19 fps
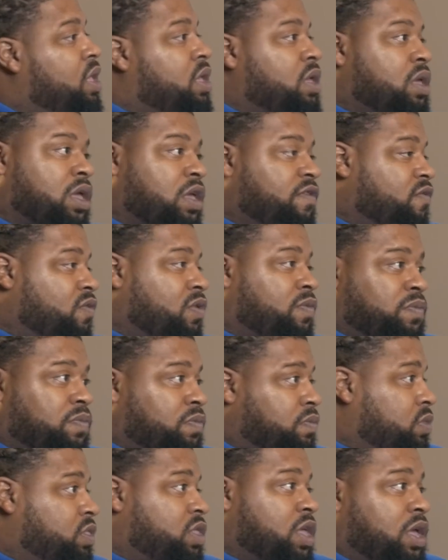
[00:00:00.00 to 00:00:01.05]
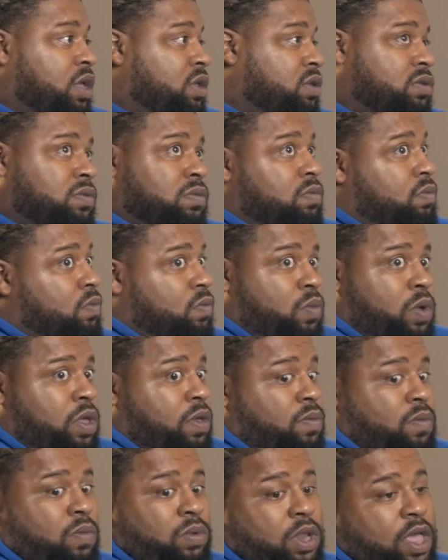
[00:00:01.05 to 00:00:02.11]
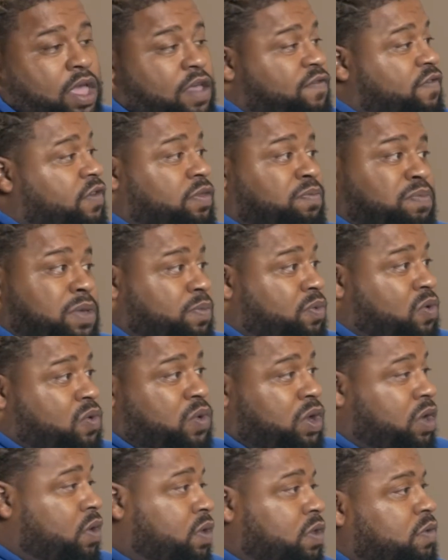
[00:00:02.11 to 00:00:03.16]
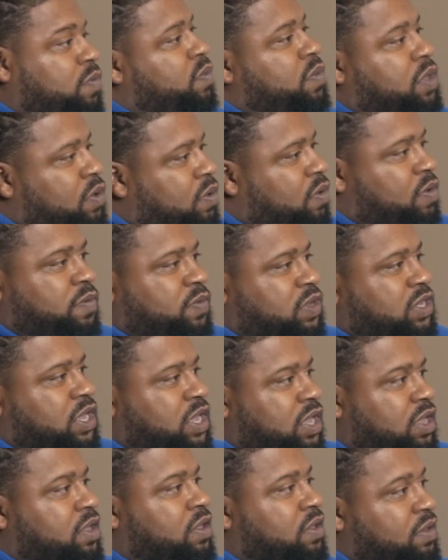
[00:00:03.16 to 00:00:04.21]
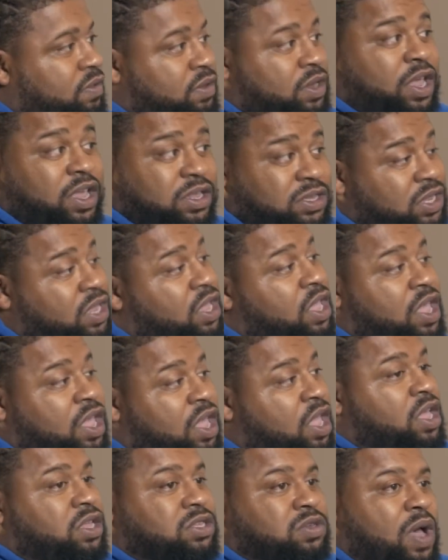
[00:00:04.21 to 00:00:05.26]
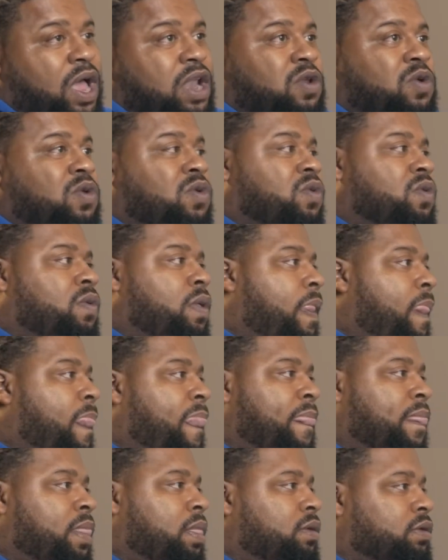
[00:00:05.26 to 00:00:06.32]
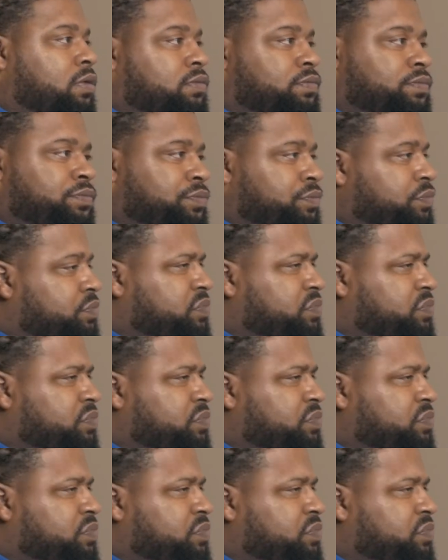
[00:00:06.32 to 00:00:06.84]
even when things went left and people quit on him. You get what I'm saying? Yeah. So because I knew people could give up.